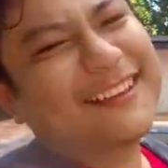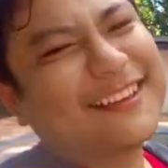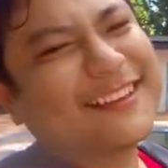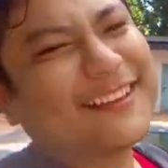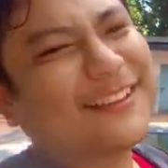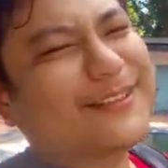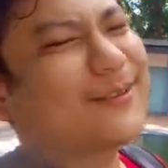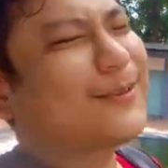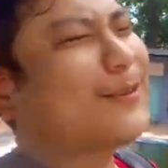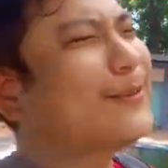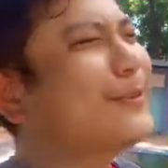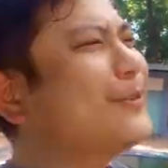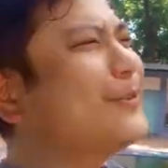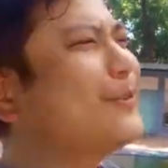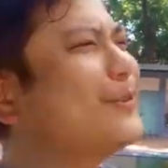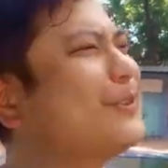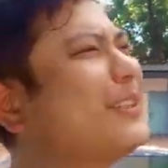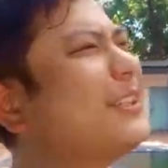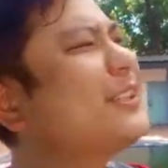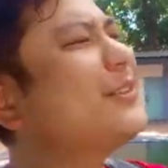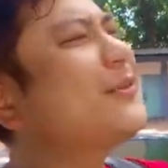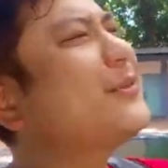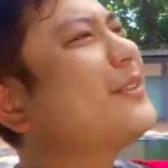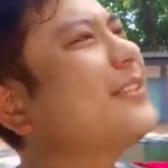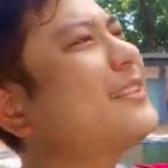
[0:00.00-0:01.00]
So
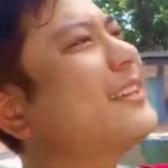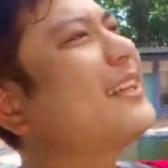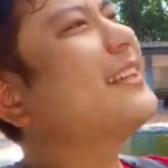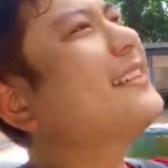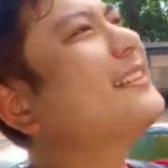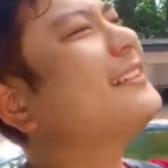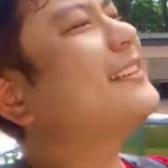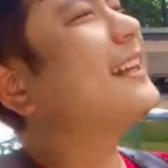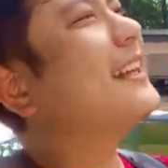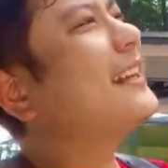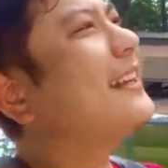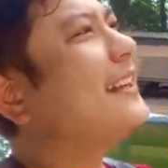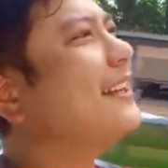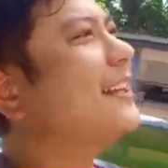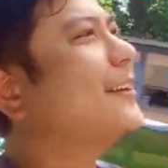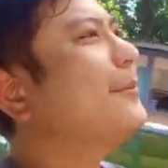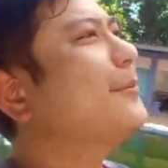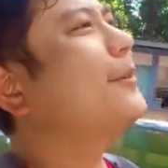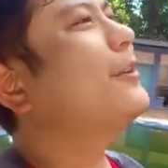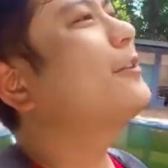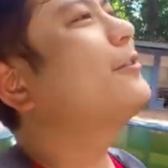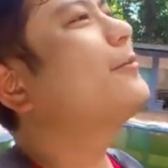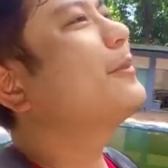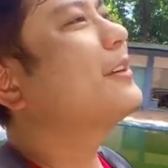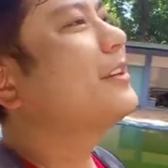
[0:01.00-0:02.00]
this was entirely
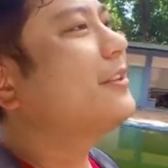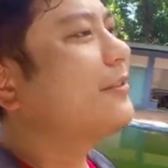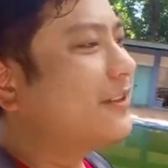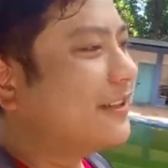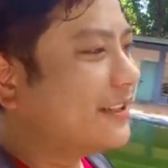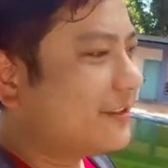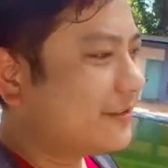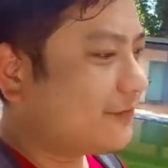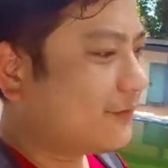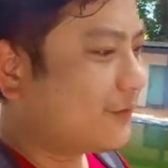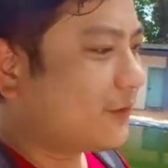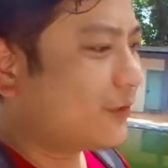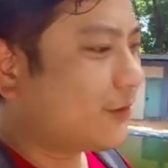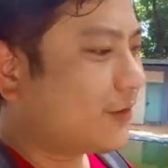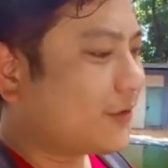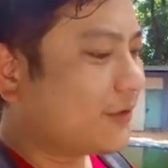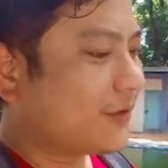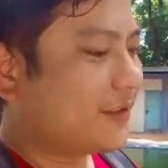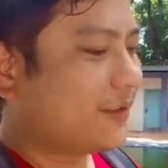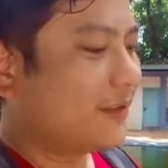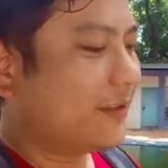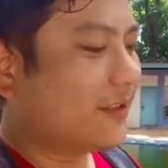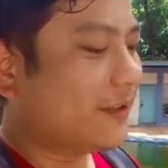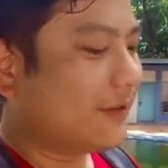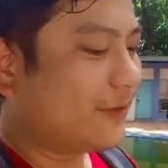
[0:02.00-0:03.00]
about my today's vlog,
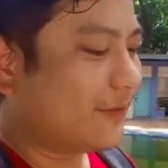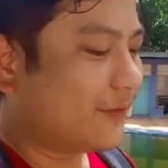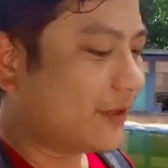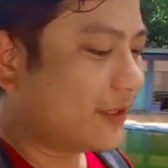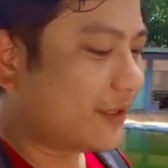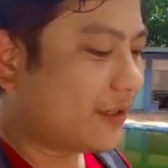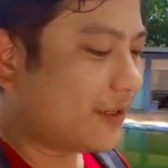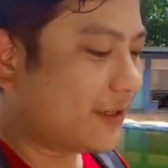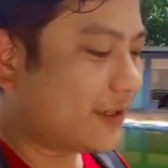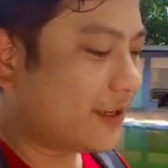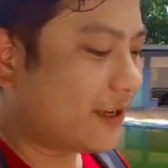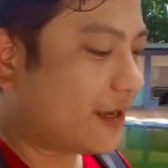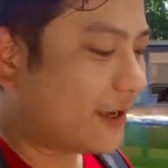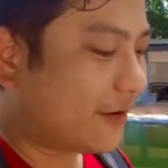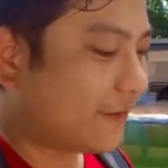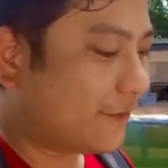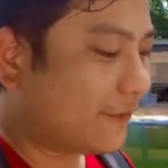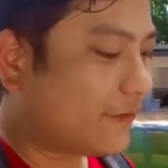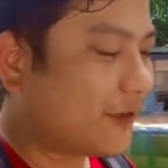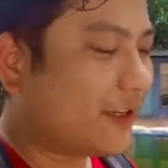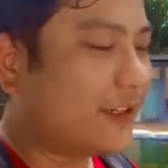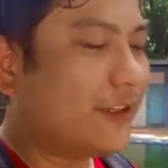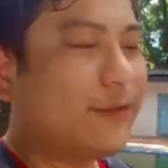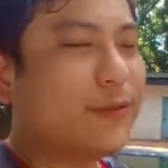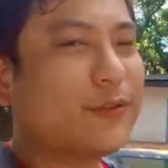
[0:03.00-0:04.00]
where I've
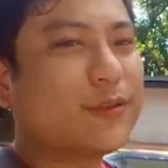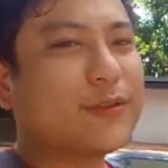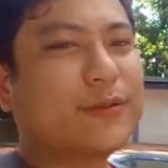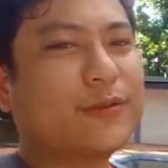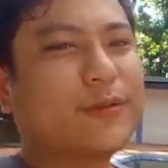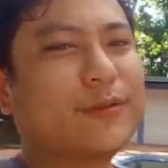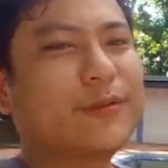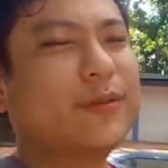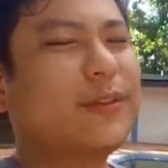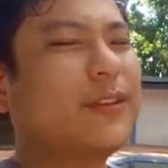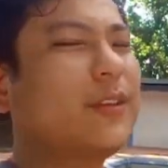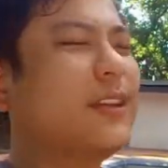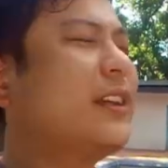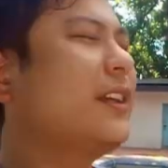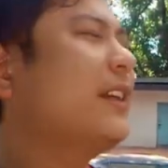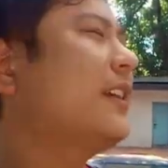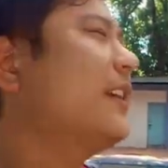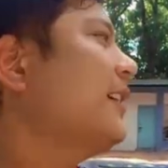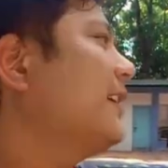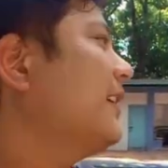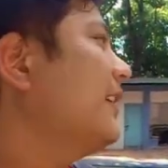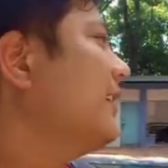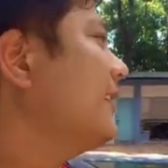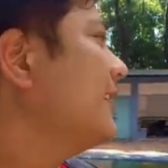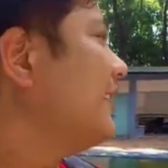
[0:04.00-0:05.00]
tried to show
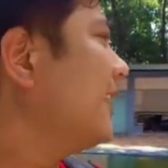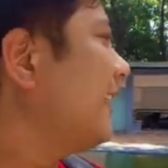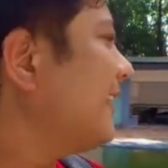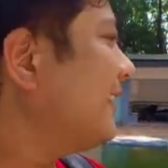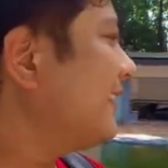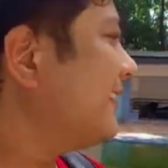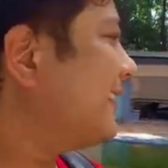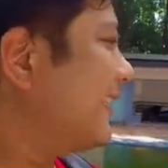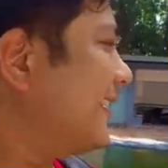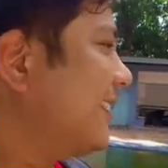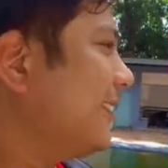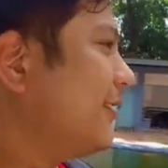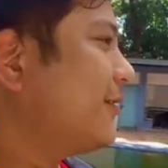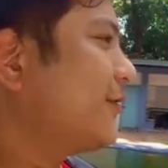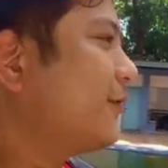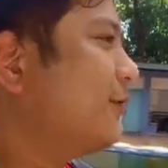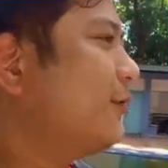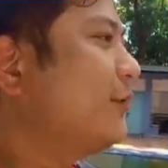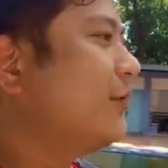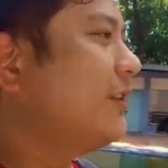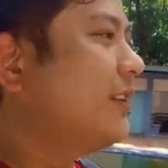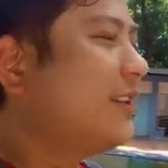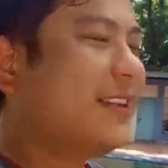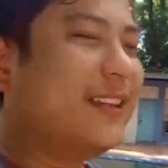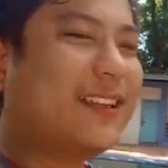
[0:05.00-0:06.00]
the entire
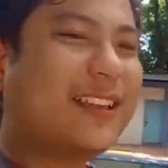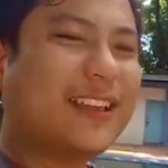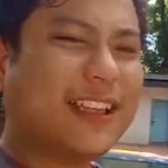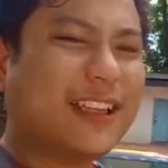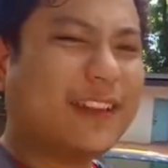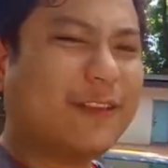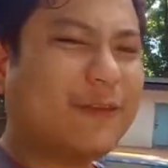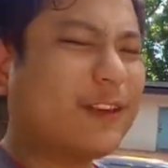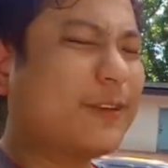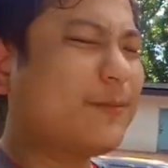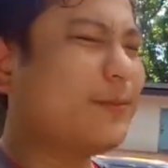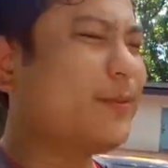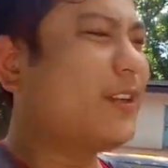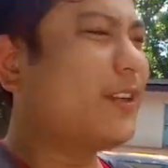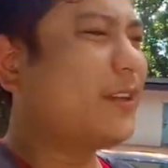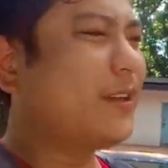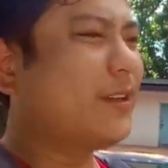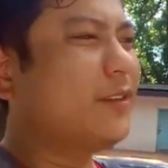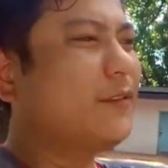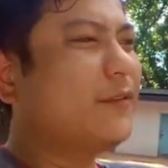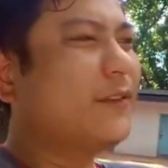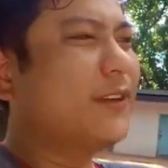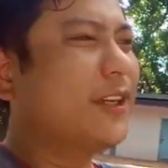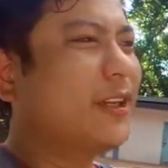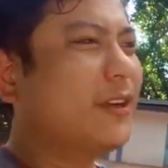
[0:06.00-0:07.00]
school in one
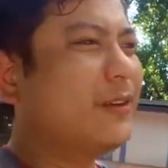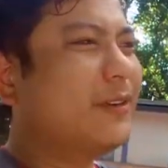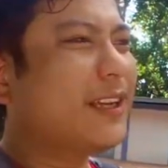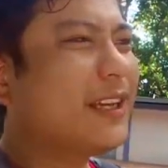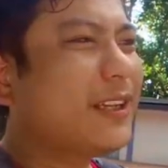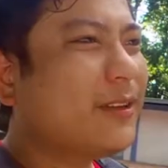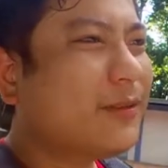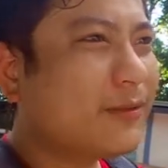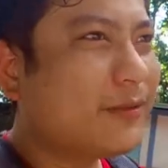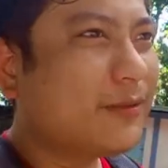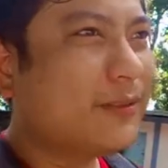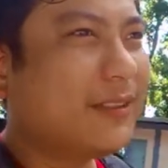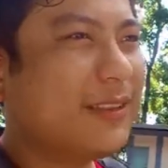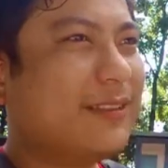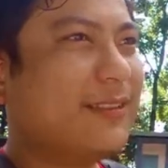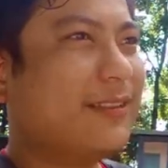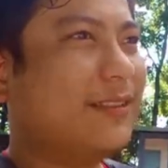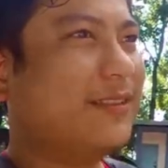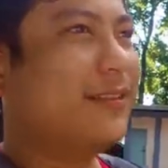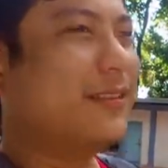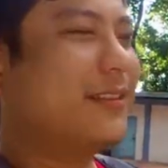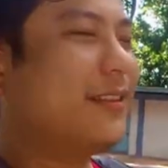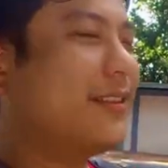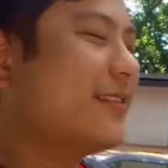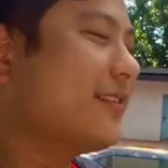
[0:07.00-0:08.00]
particular video. I know
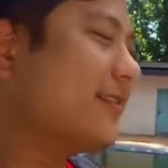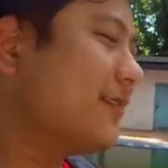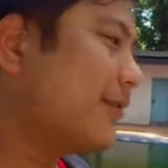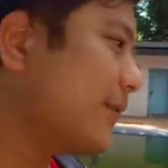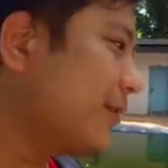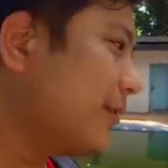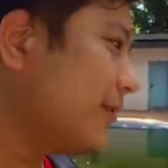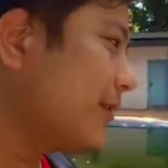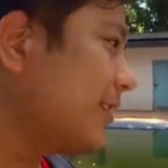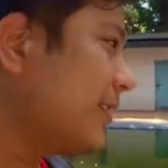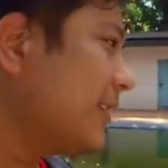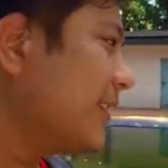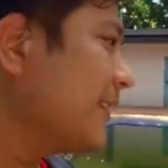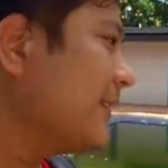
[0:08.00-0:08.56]
this is not